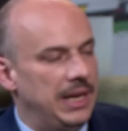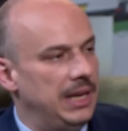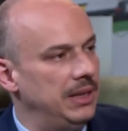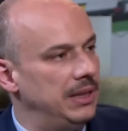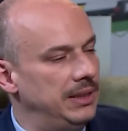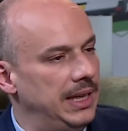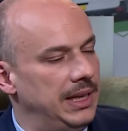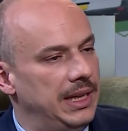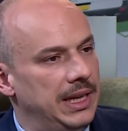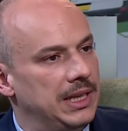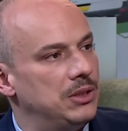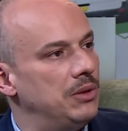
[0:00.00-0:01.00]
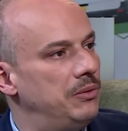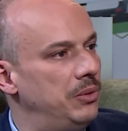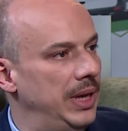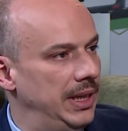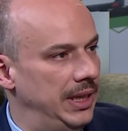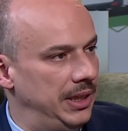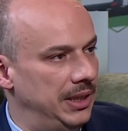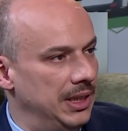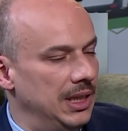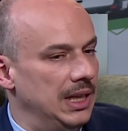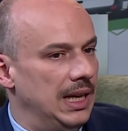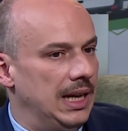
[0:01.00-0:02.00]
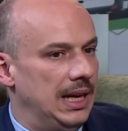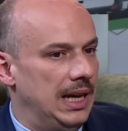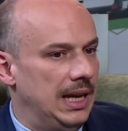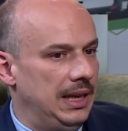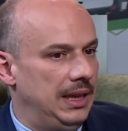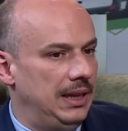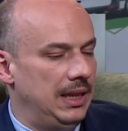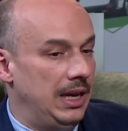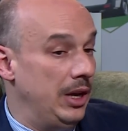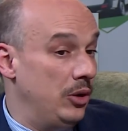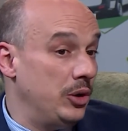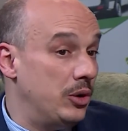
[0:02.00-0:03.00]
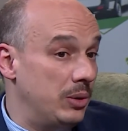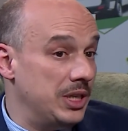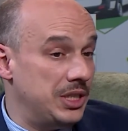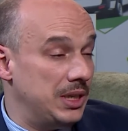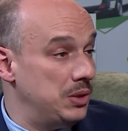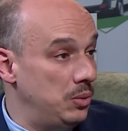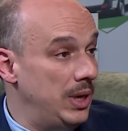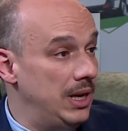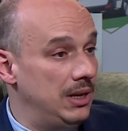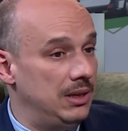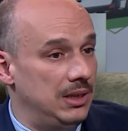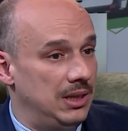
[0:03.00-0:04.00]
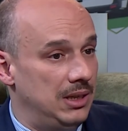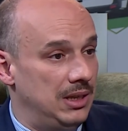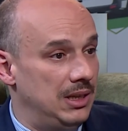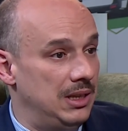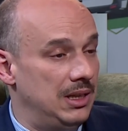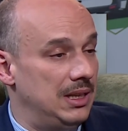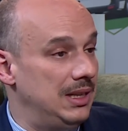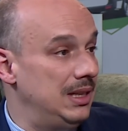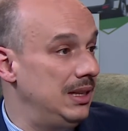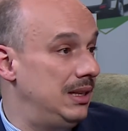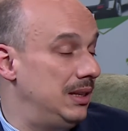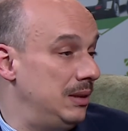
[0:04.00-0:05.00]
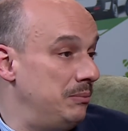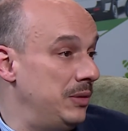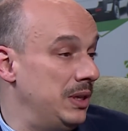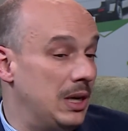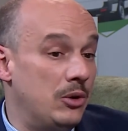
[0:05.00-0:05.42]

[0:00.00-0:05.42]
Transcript: the techniques of reading. I encourage as well our